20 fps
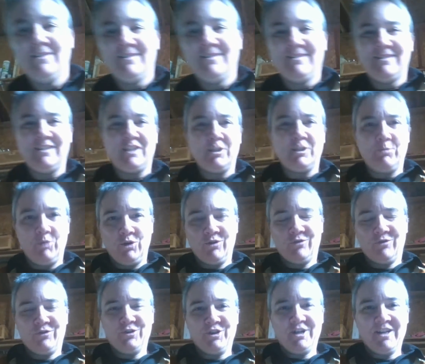It's a
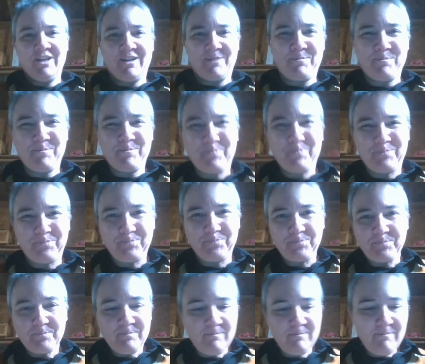beautiful thing.
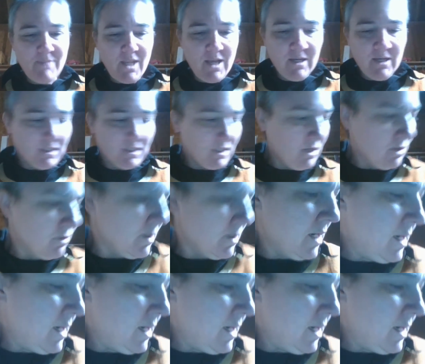So